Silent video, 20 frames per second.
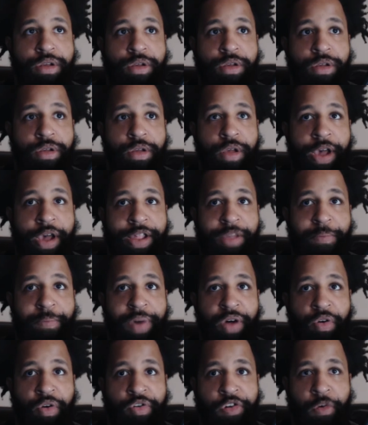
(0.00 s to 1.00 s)
as a
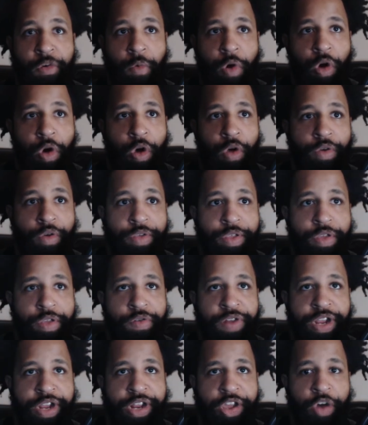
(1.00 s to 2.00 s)
pelt on your wall, you
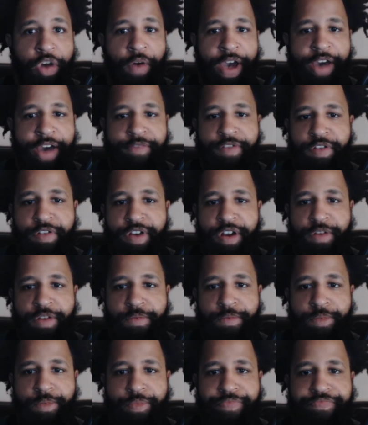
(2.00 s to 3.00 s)
need to go after it.
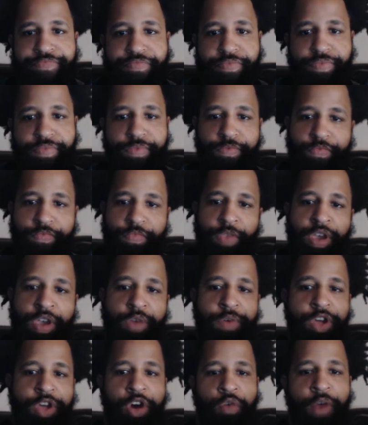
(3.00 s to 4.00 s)
Here we
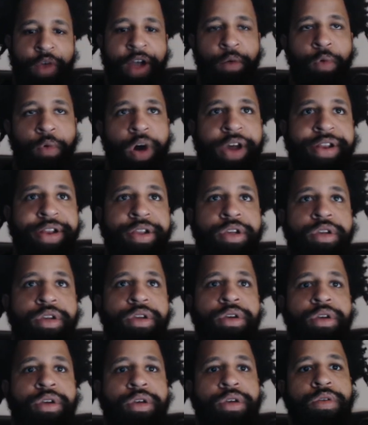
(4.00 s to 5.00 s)
go, round one.
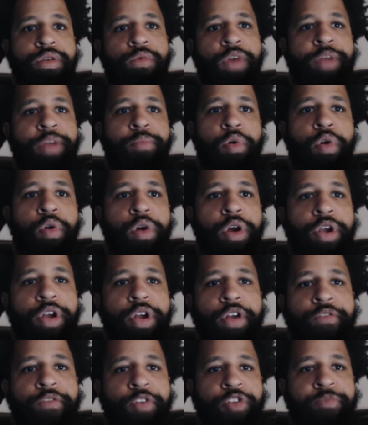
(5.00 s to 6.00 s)
Ray Borg
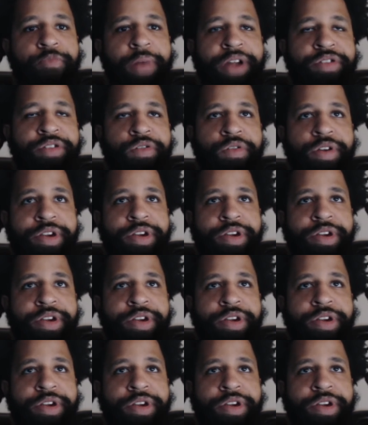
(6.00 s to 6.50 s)
versus Bontorin.